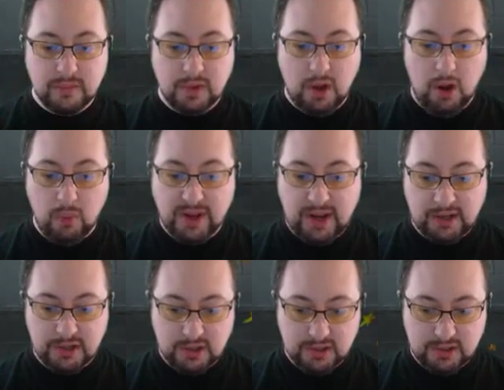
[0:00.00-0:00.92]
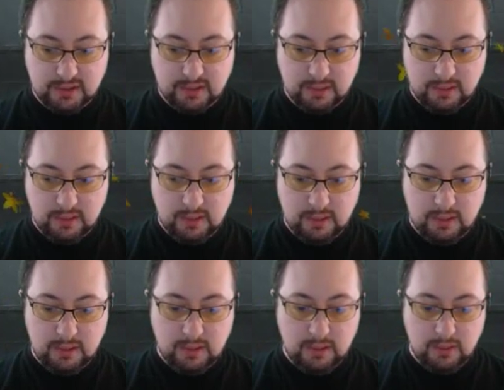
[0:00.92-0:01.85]
Oh, we can actually just
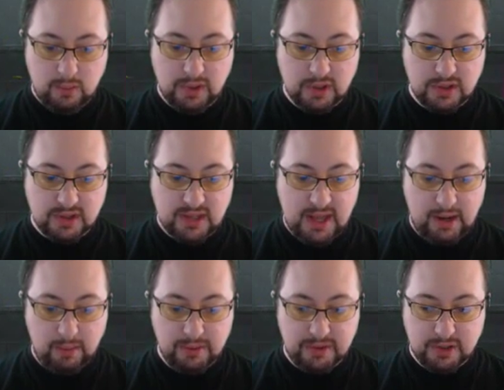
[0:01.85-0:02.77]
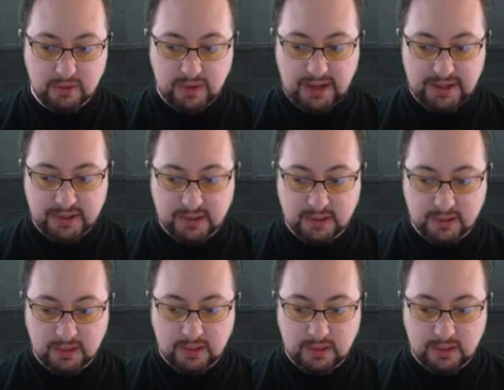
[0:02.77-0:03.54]
hit it with a Duress.